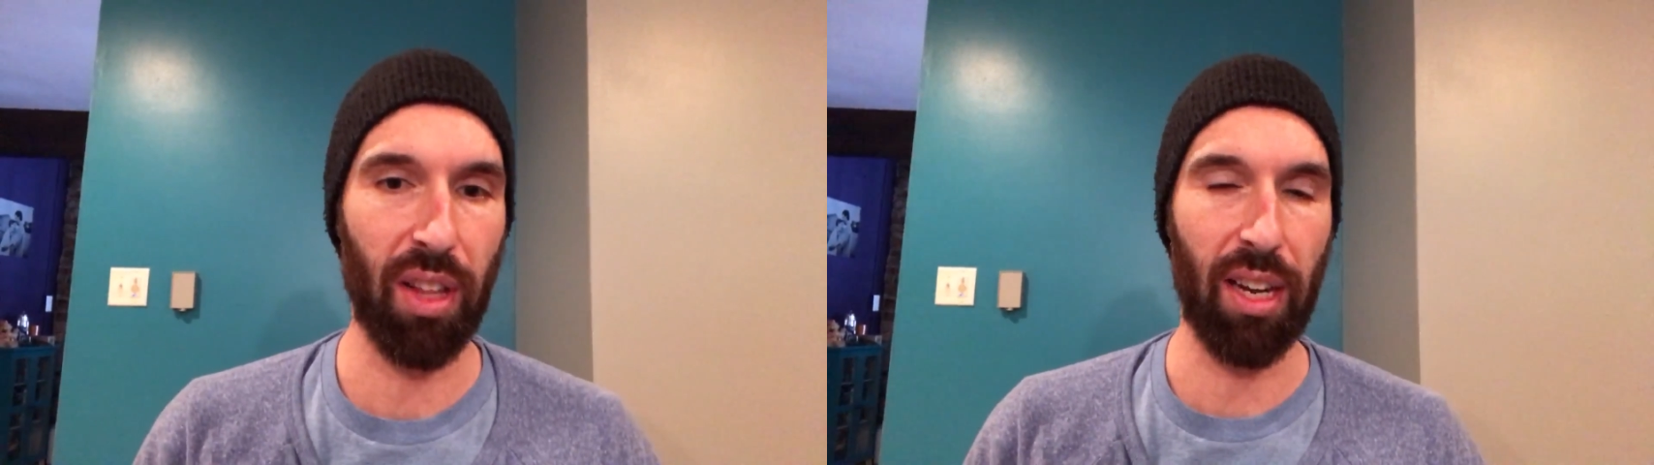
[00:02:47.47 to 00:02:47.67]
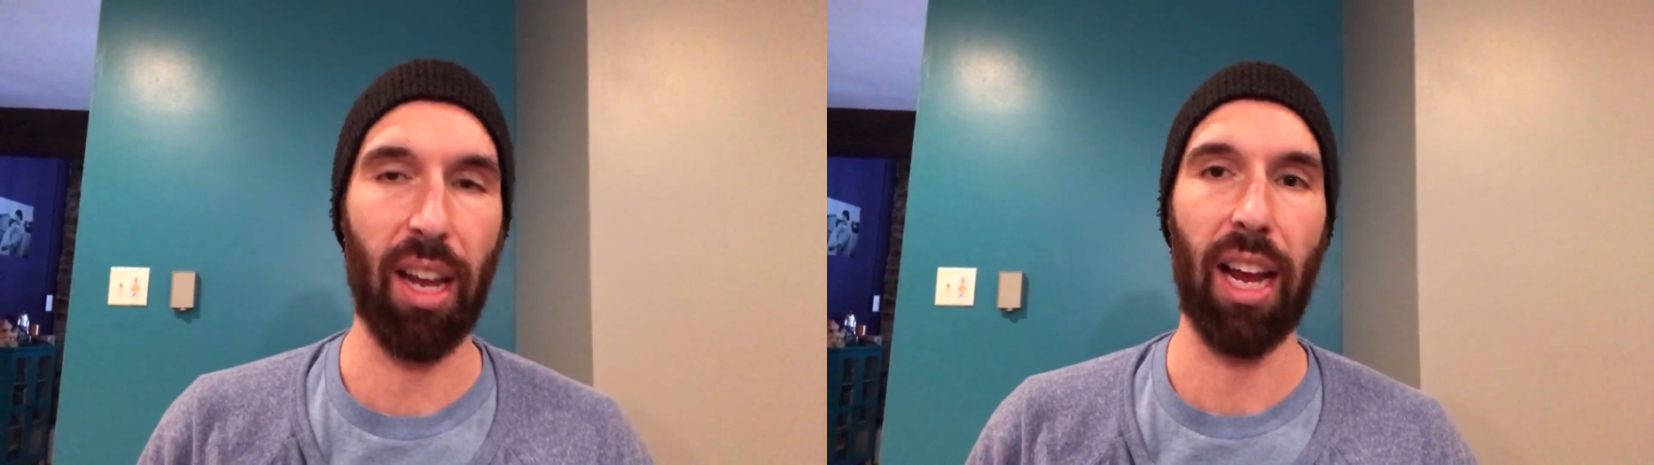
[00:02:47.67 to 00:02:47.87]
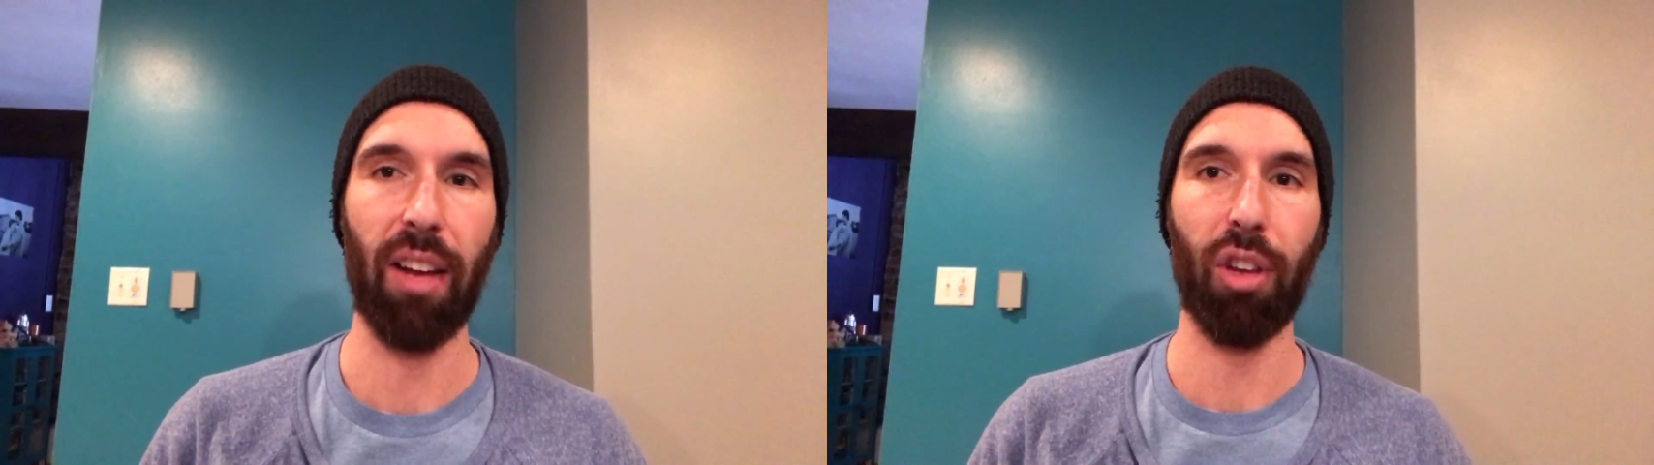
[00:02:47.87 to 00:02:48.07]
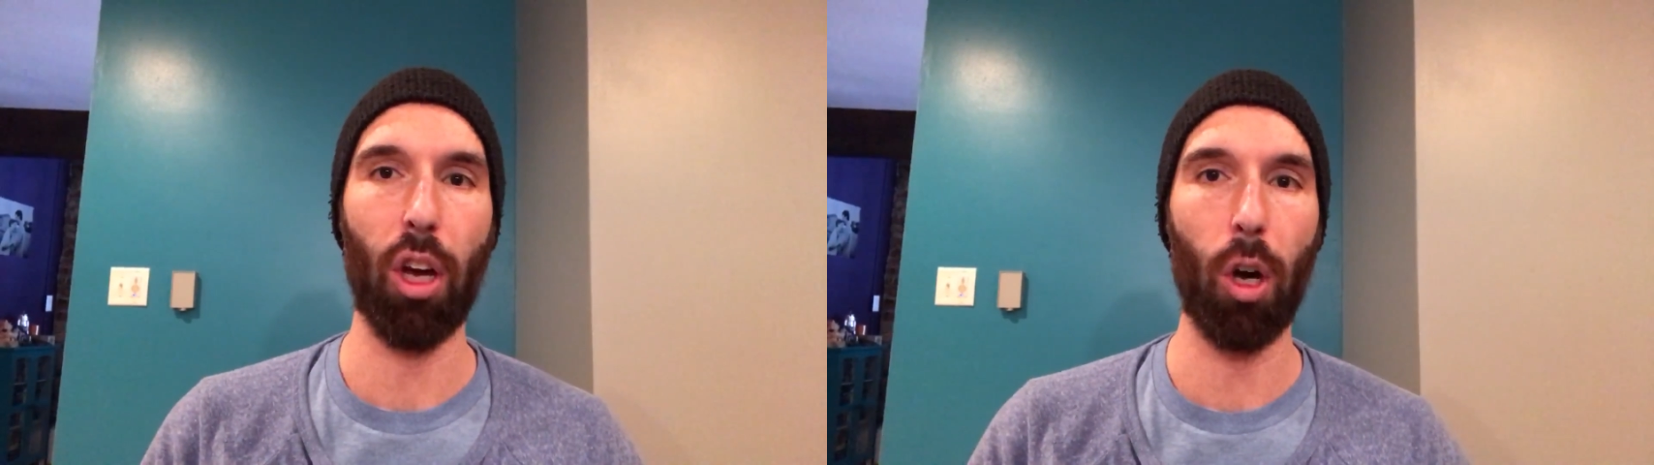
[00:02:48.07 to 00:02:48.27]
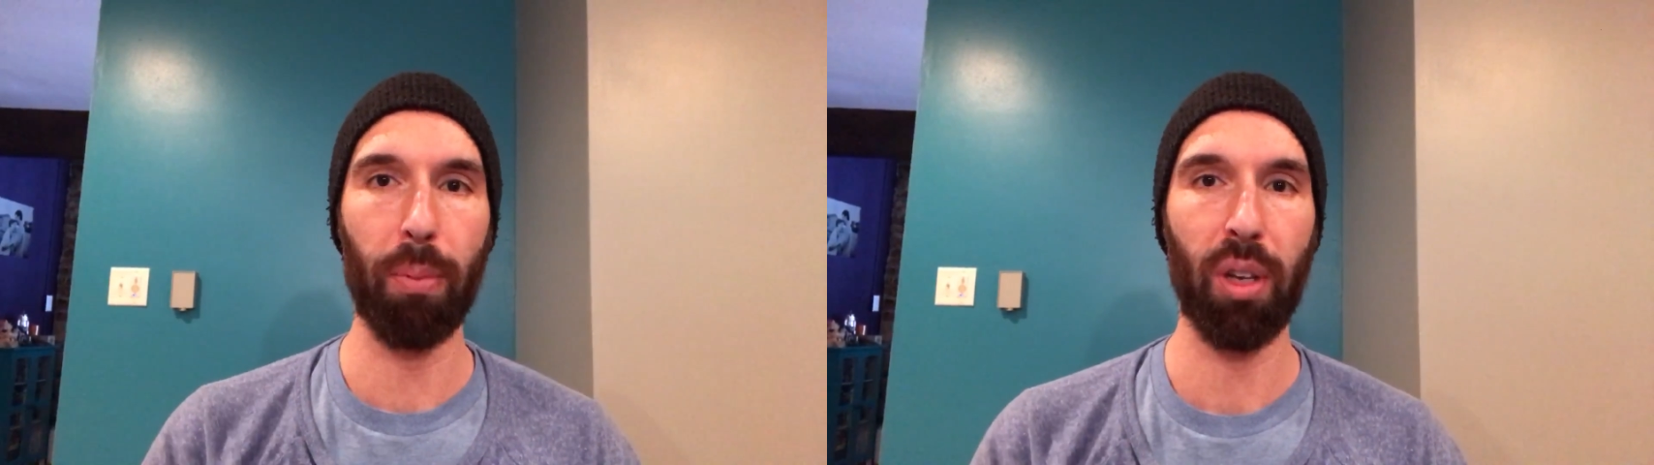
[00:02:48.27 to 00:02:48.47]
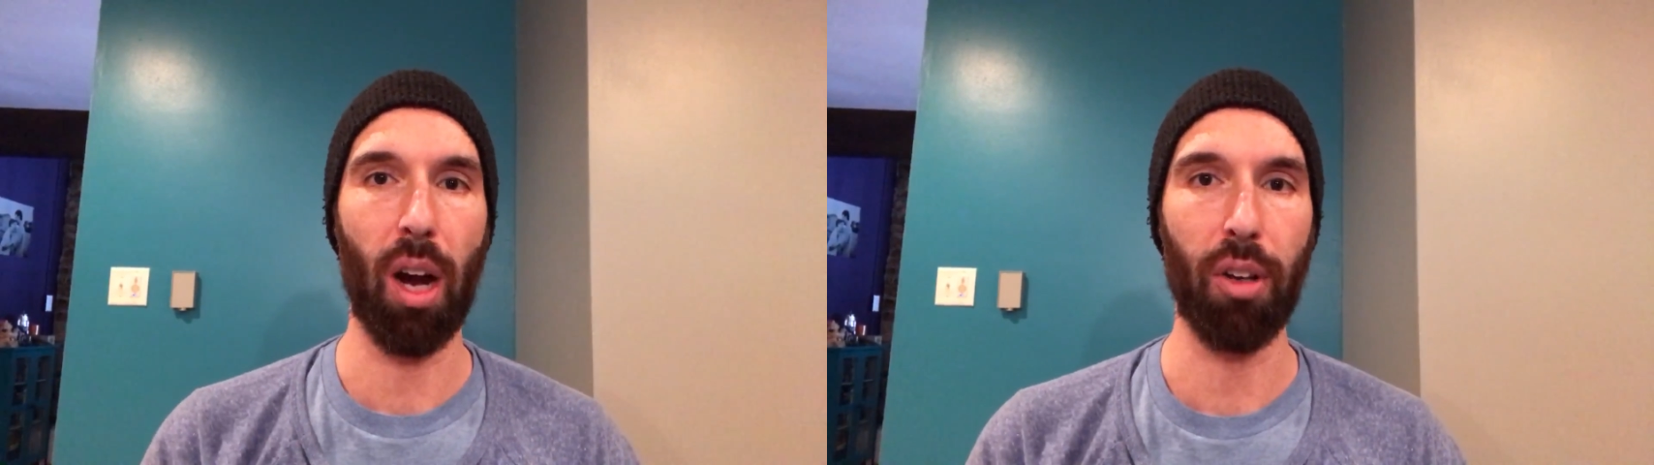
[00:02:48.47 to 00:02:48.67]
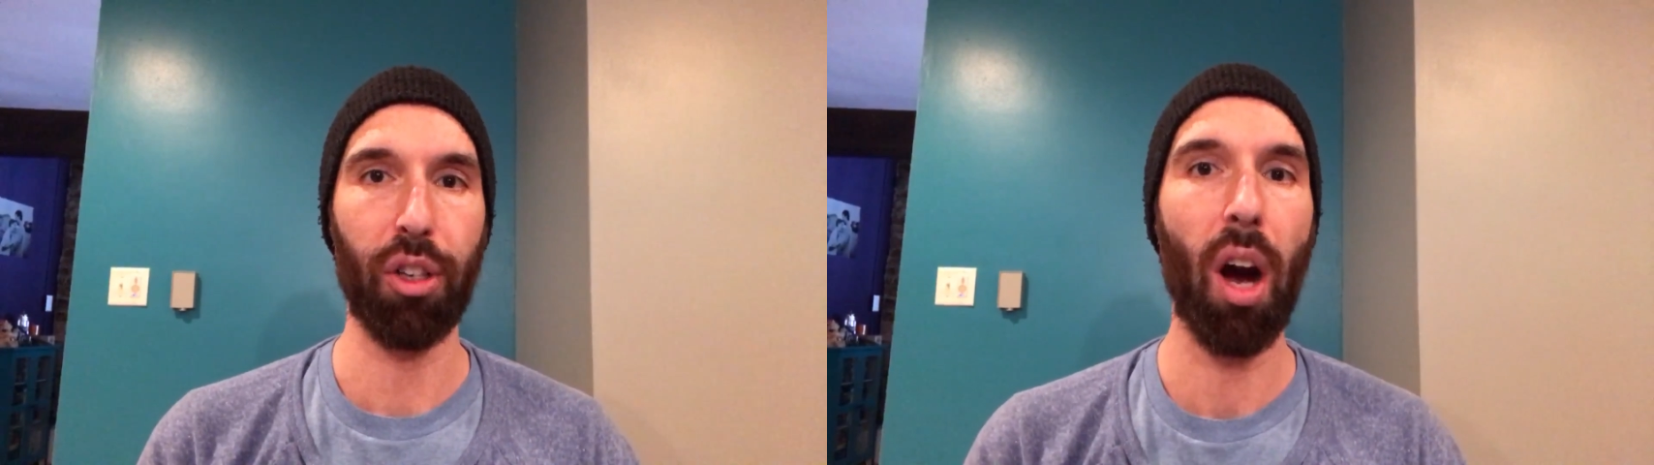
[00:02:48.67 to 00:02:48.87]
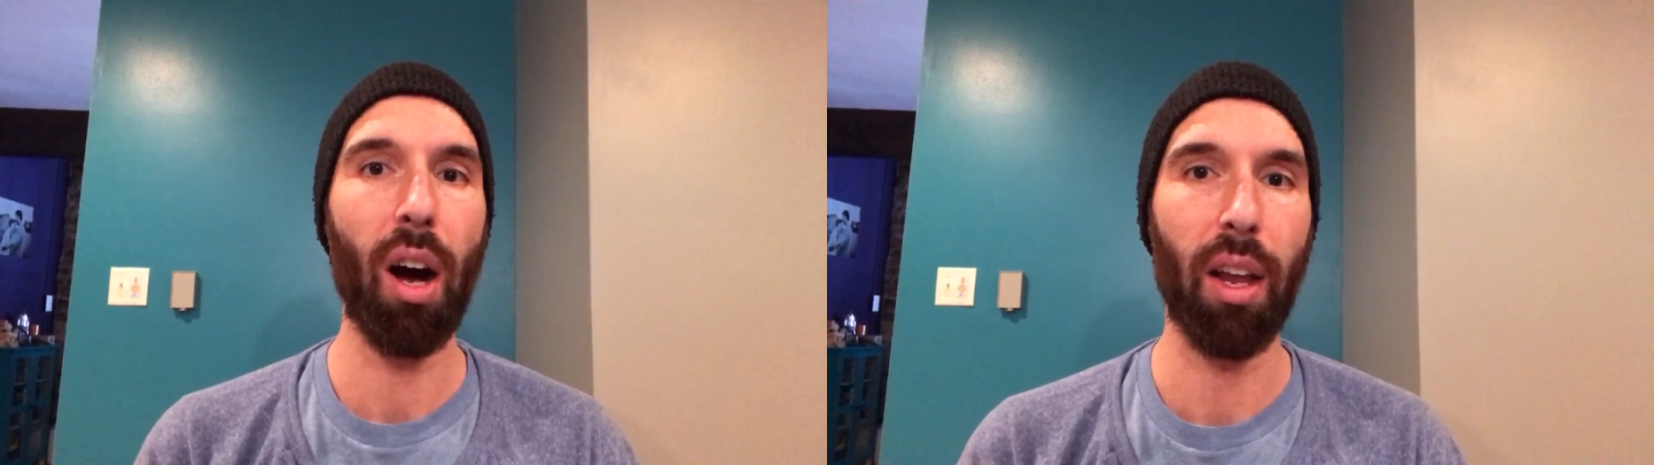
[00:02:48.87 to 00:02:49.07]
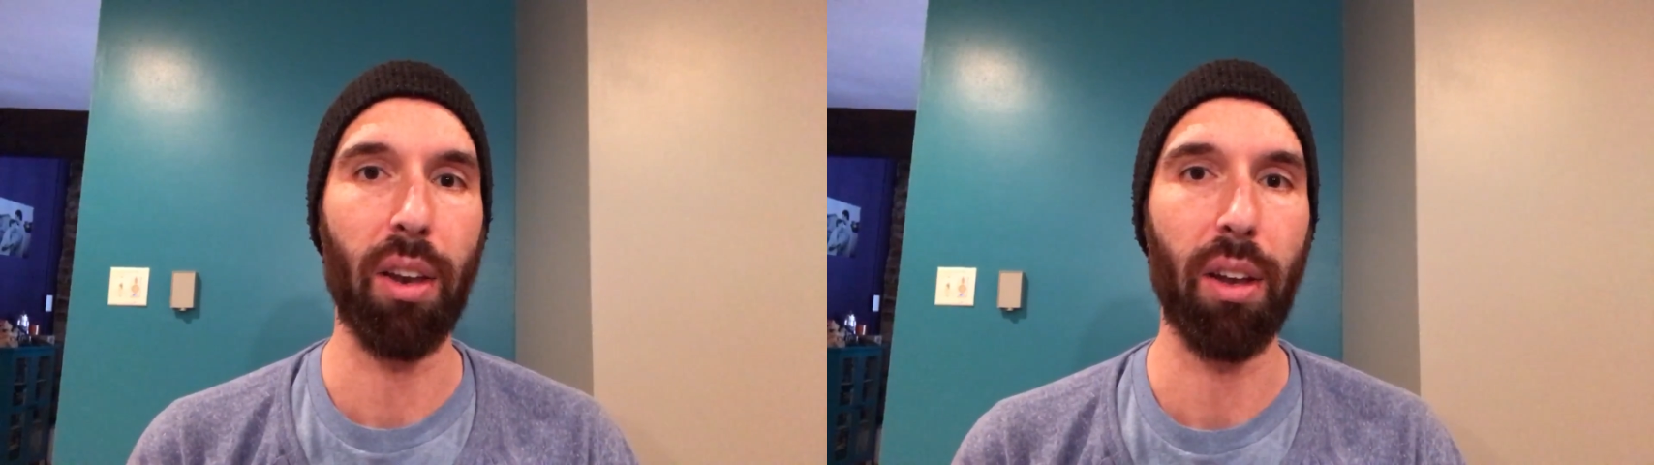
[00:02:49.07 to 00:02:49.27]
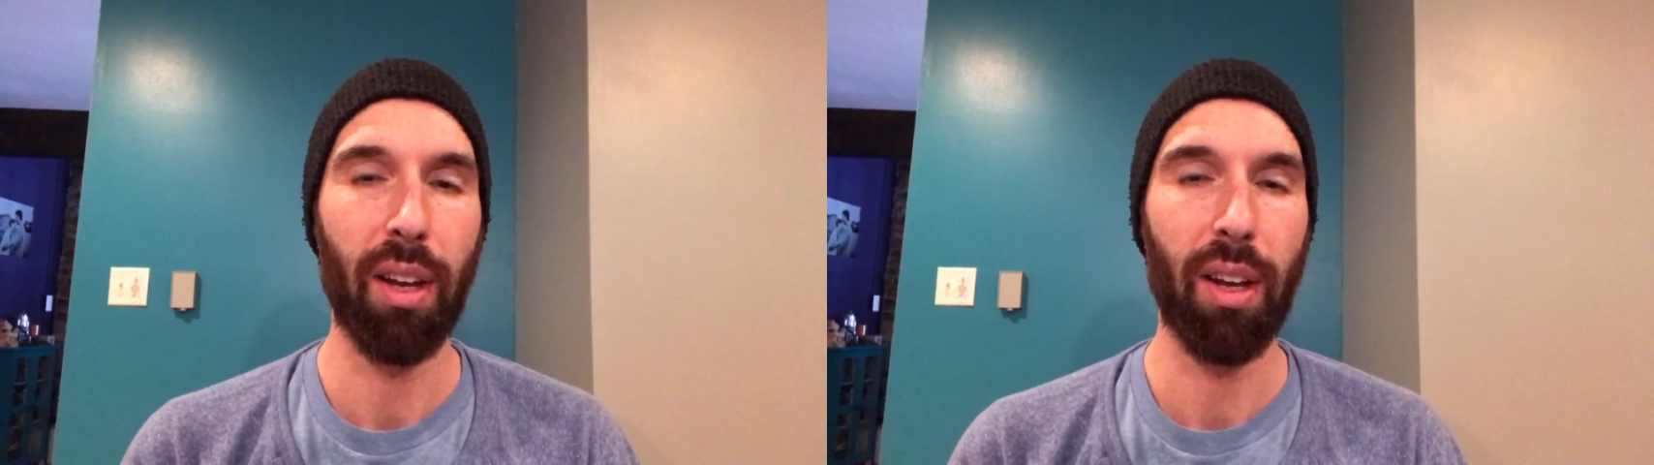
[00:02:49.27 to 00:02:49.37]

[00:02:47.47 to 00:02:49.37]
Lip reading: that has helped a ton.